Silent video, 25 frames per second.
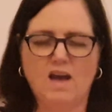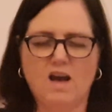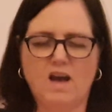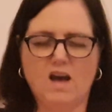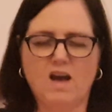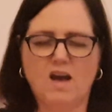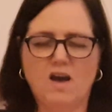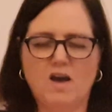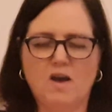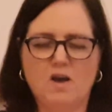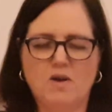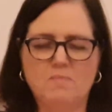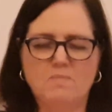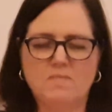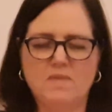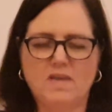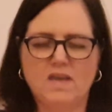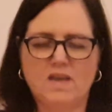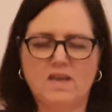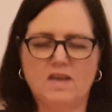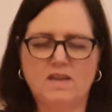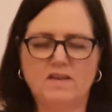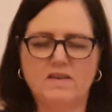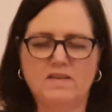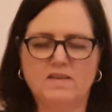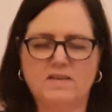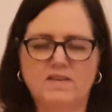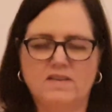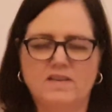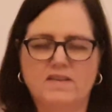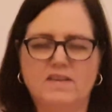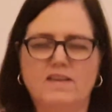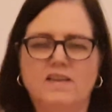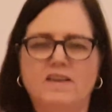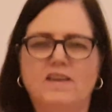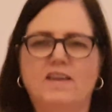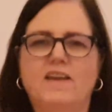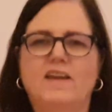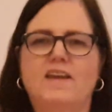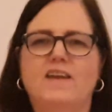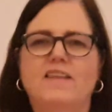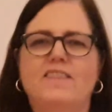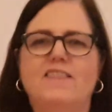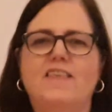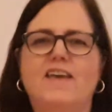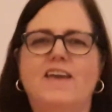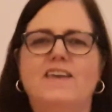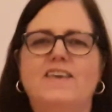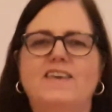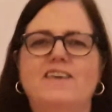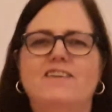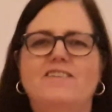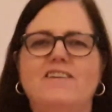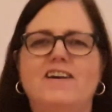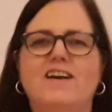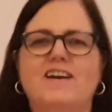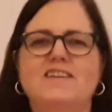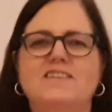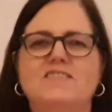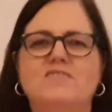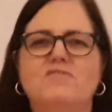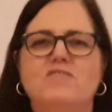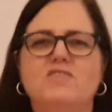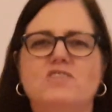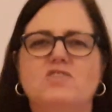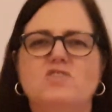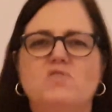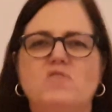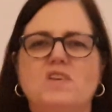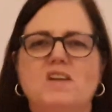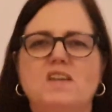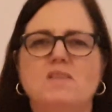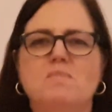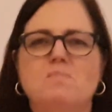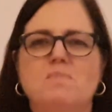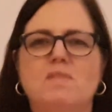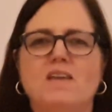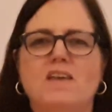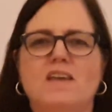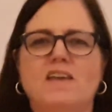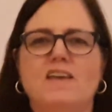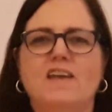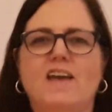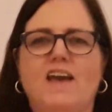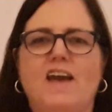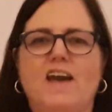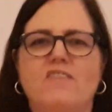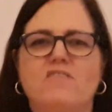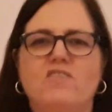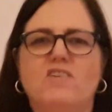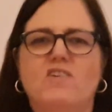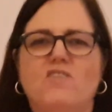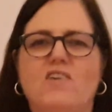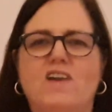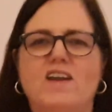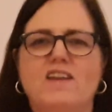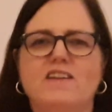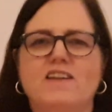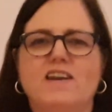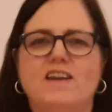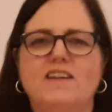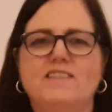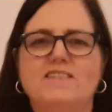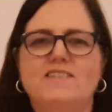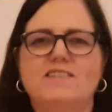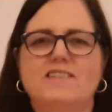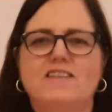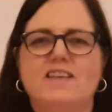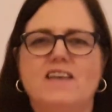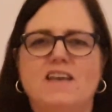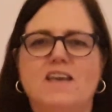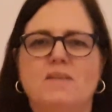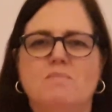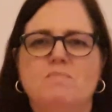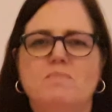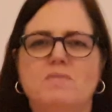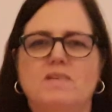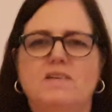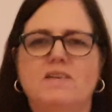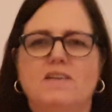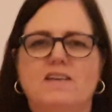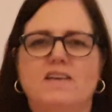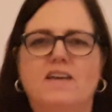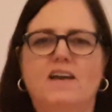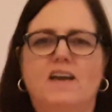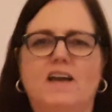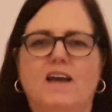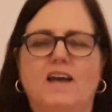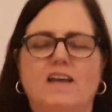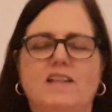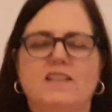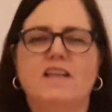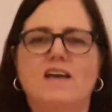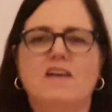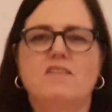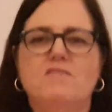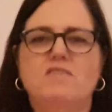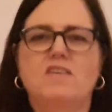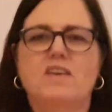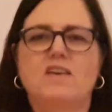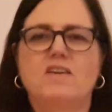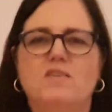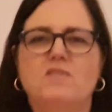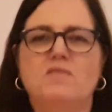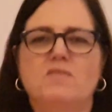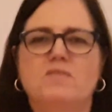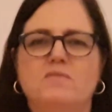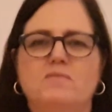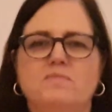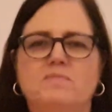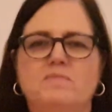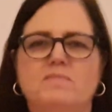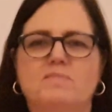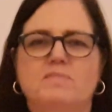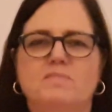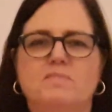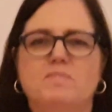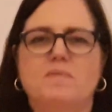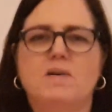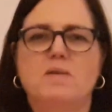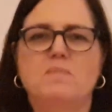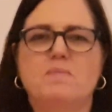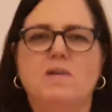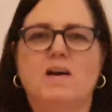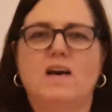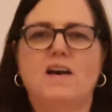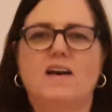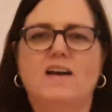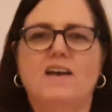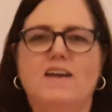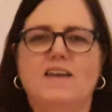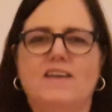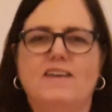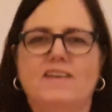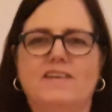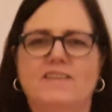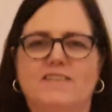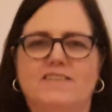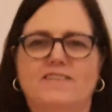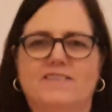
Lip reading: amen. Thank you guys for joining me. Have a great night's sleep. I love you. Bye-bye.